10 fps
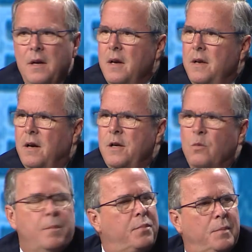you
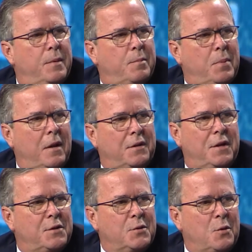know,
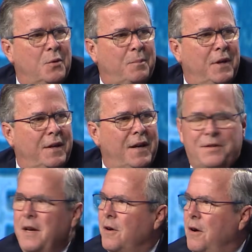politicians will rip the guy's
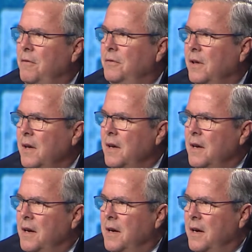head off.
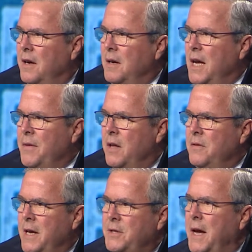And
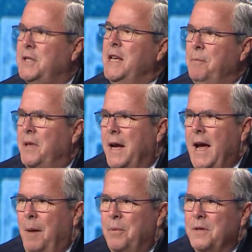then the exact same thing
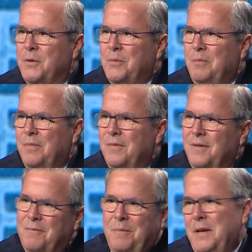happens
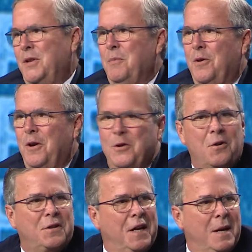by someone on your
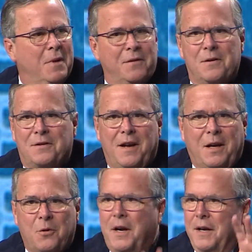team, and there's
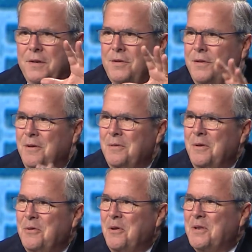like crickets, no
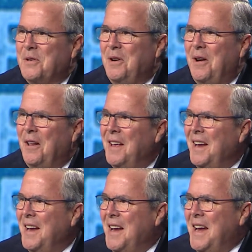noise at all.
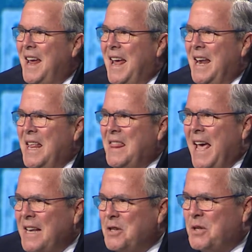And
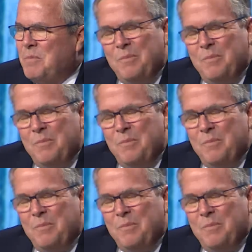that just